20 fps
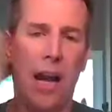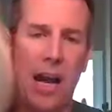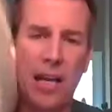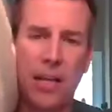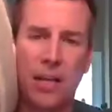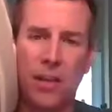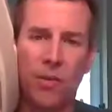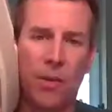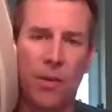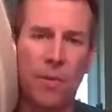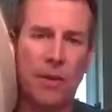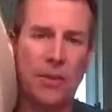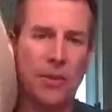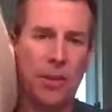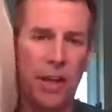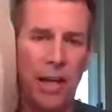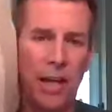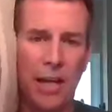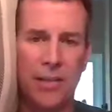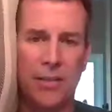right. You want to make
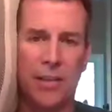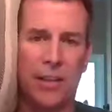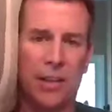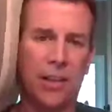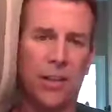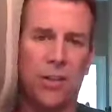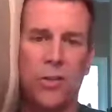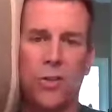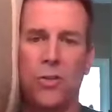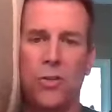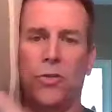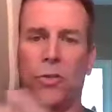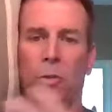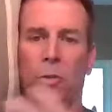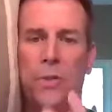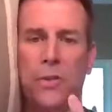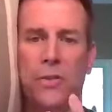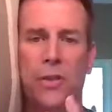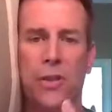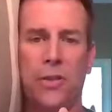sure your head's in a good neutral
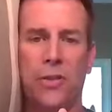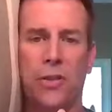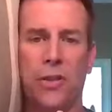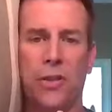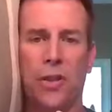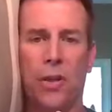position.